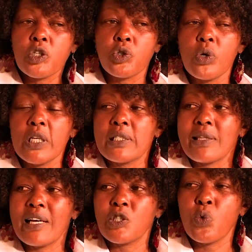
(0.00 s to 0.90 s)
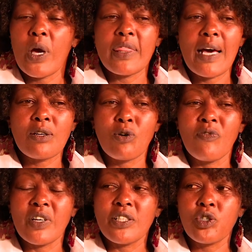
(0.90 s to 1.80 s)
So that's why that
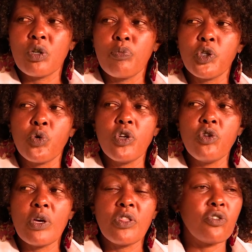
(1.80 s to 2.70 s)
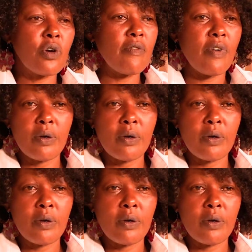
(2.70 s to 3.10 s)
conversation between you and the driver